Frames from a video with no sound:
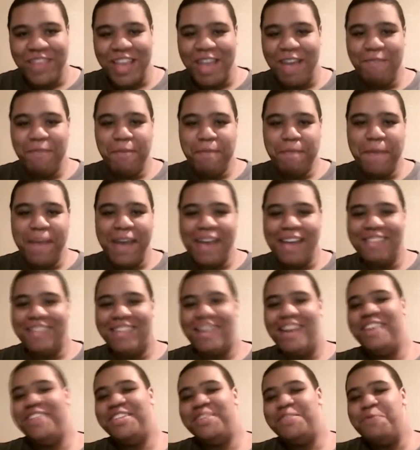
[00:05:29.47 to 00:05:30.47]
If you pay
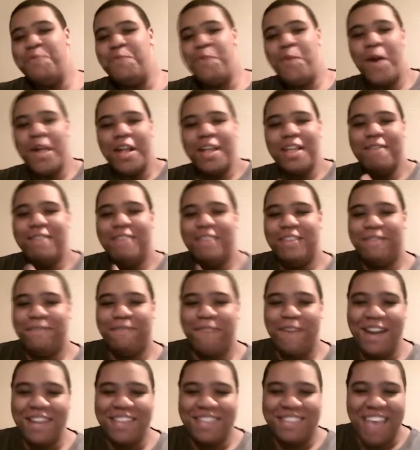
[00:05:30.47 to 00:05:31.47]
attention, one of his
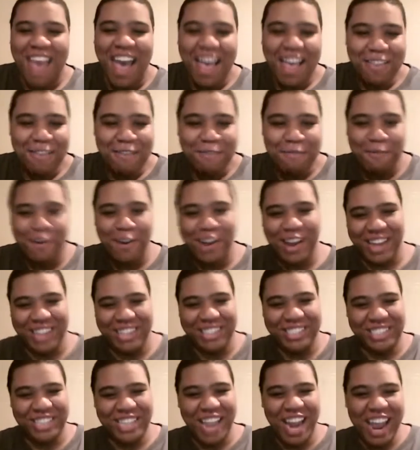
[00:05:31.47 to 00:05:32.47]
friends has a
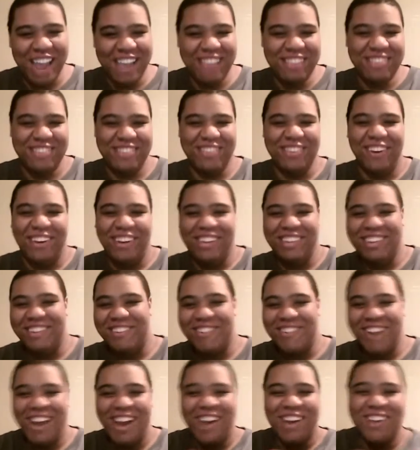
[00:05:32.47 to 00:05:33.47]
freaking chainsaw in the
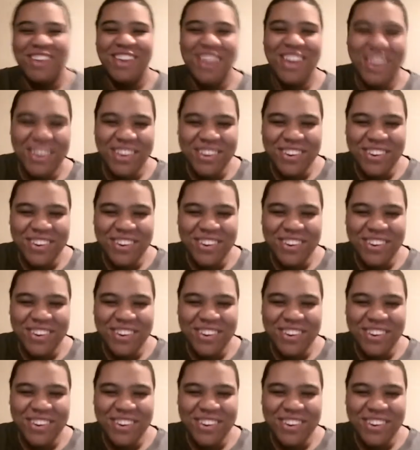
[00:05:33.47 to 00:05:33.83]
crowd.